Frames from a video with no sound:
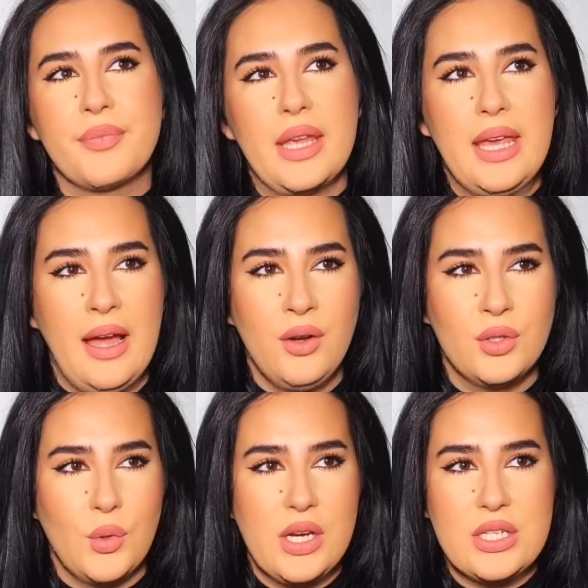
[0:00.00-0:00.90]
yeah, I
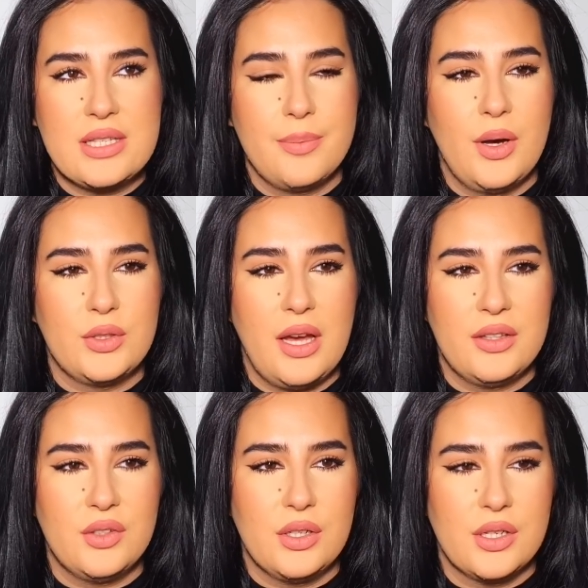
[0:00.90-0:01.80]
got questions about
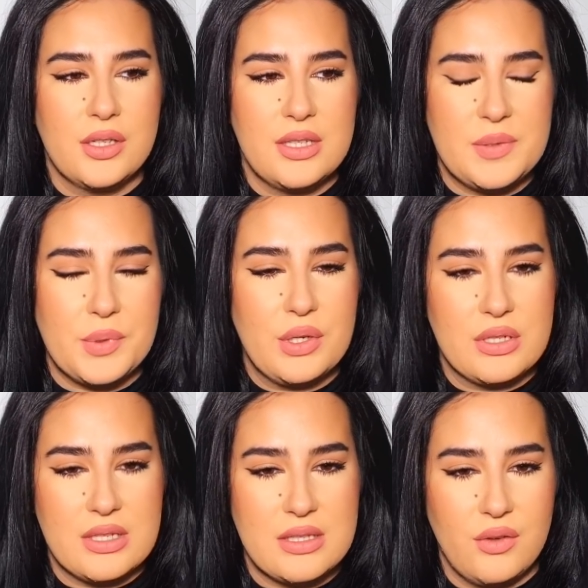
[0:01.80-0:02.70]
other
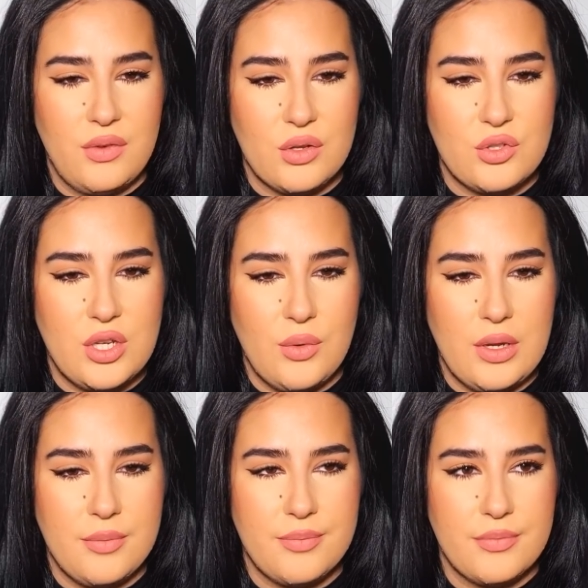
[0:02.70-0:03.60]
inspirations of Lost
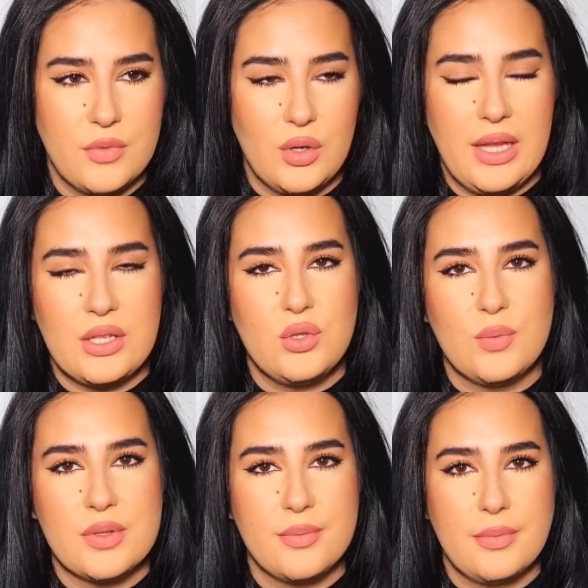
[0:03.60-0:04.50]
Cherry or like
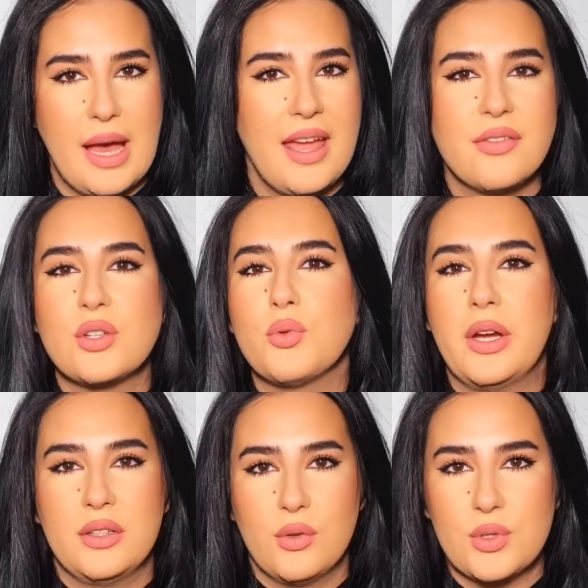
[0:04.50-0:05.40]
dupes. I haven't
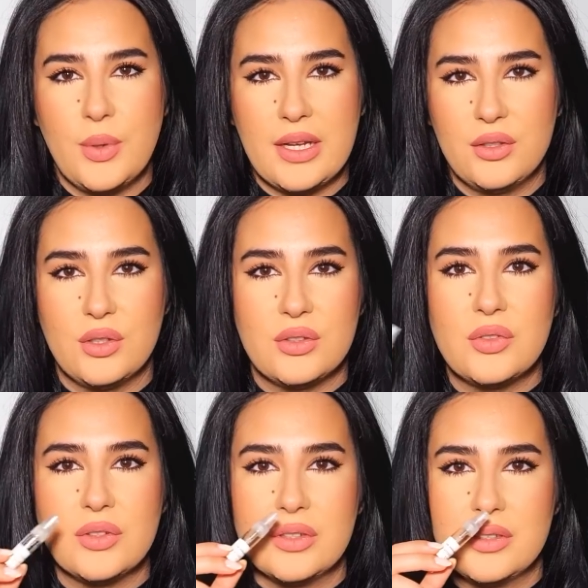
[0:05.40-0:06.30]
tried those, so I
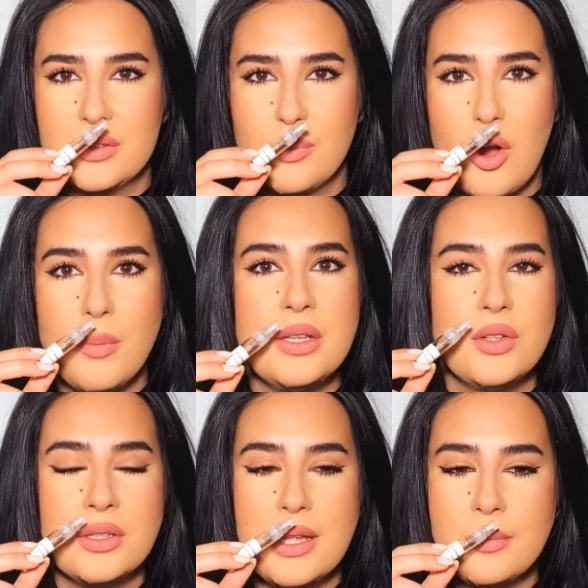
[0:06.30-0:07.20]
cannot comment
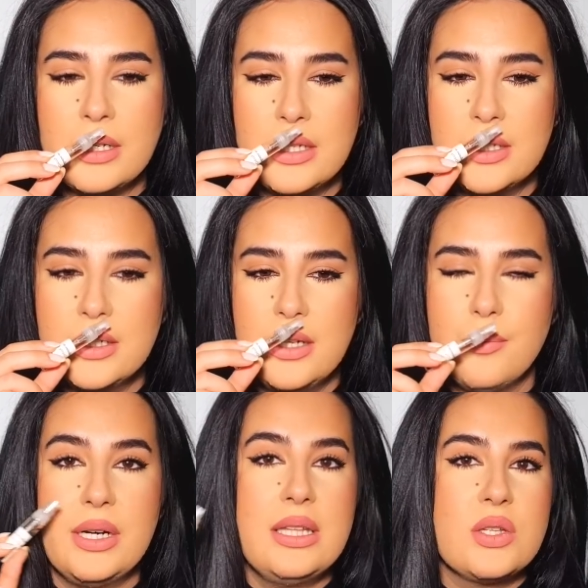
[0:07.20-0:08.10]
on them.
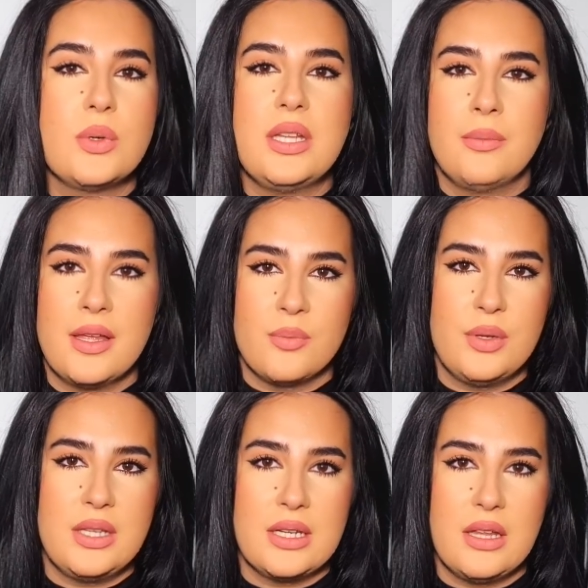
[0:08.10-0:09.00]
But this one, in my
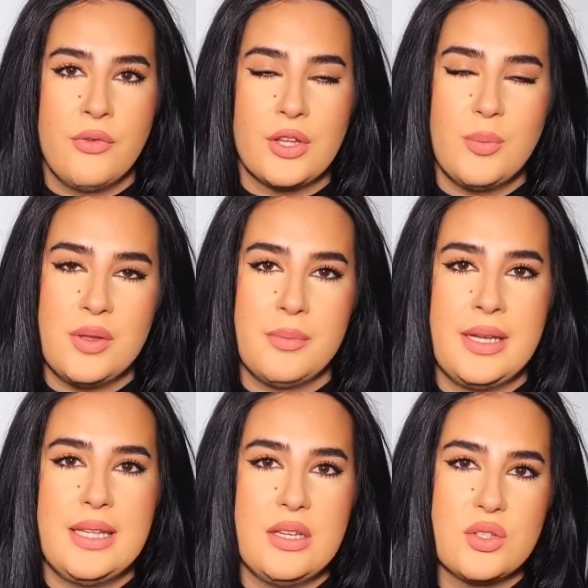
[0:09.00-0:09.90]
opinion, if you keep in
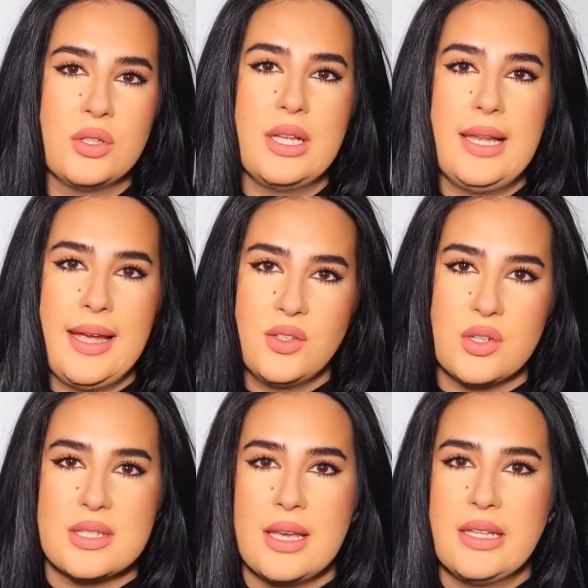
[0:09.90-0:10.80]
mind that it's on the
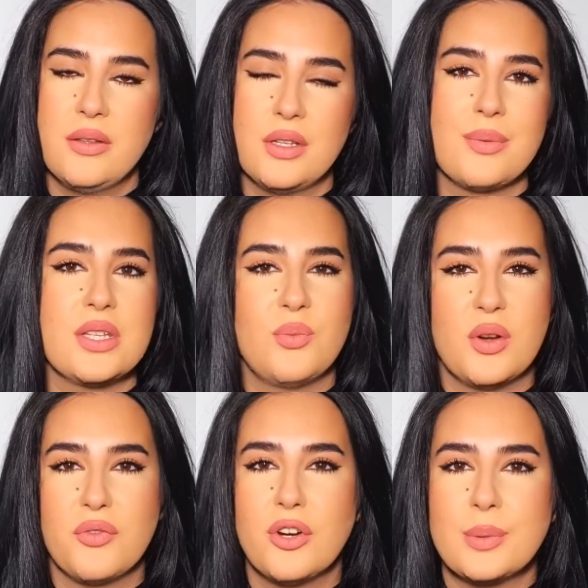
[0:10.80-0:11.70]
lighter side in terms of
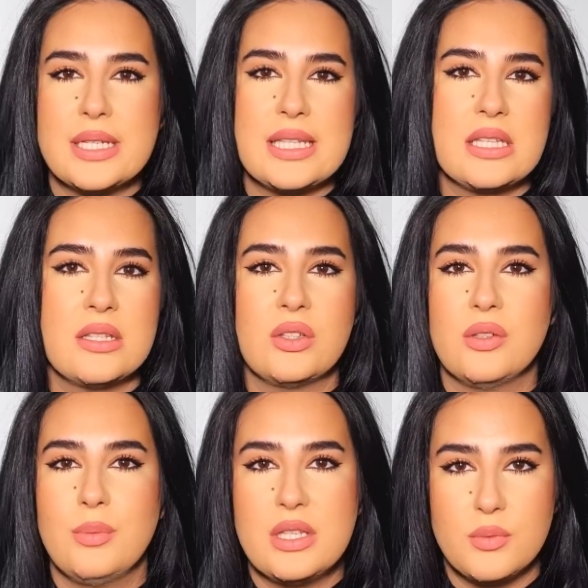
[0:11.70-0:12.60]
performance, it's not
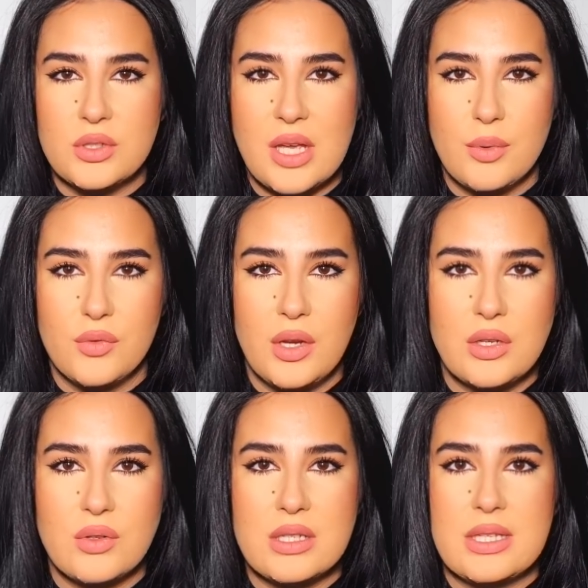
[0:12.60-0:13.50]
a beast mode type of
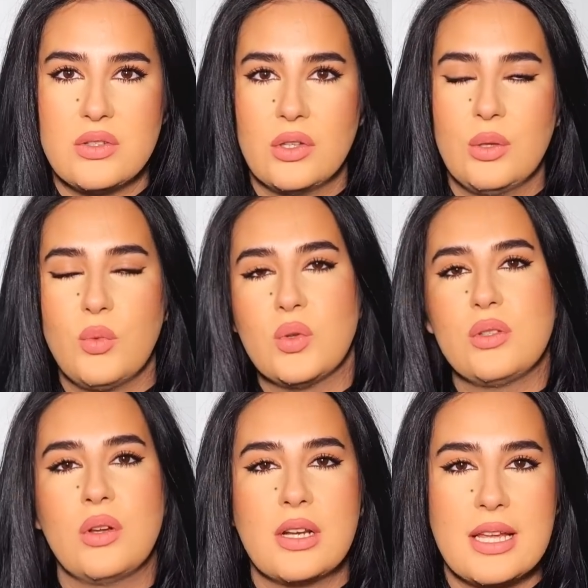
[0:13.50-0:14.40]
fragrance, it's not the
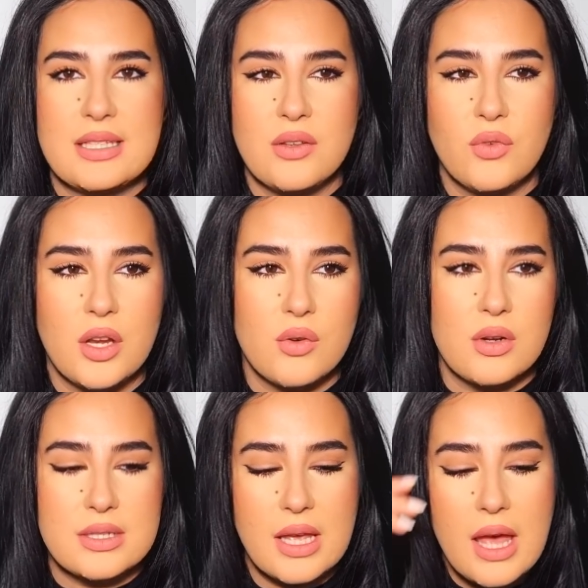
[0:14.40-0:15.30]
most long-lasting
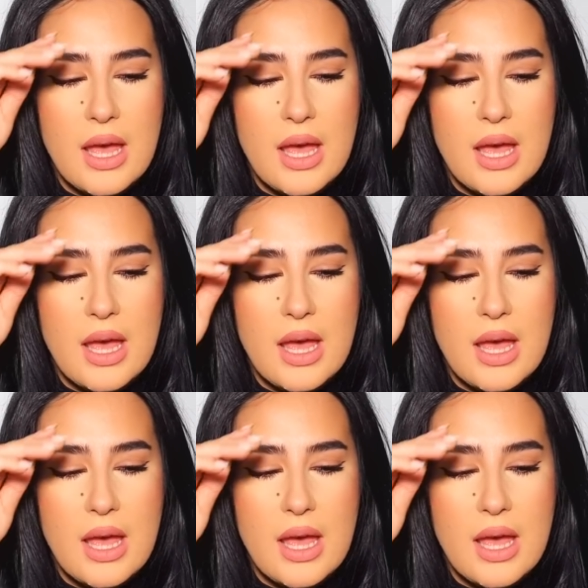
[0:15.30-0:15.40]
fragrance.